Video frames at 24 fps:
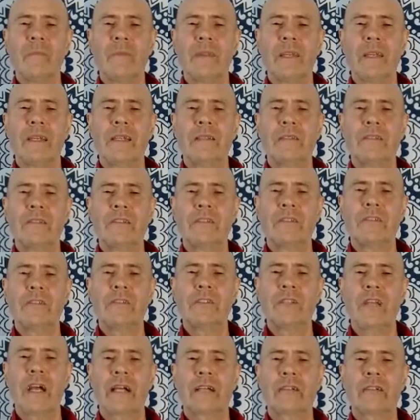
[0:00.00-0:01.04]
There's a
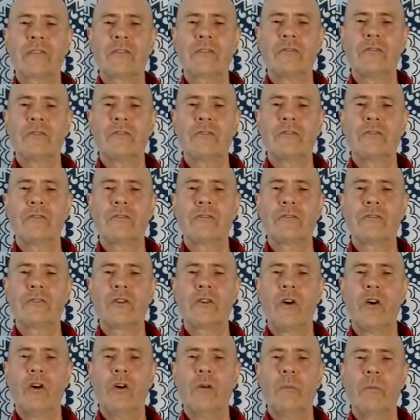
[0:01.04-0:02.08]
chakra at the
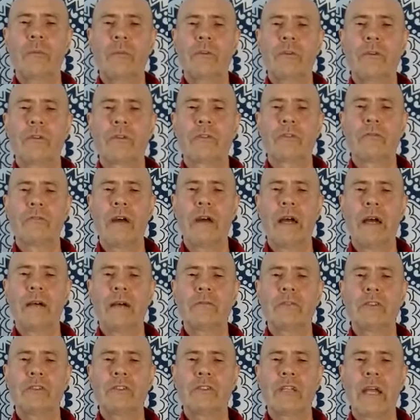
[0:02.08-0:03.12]
top, the
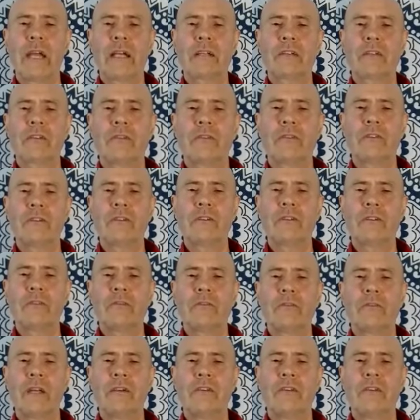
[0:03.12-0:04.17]
crown chakra is
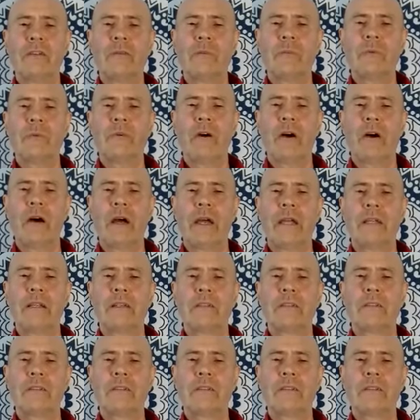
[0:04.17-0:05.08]
very bright.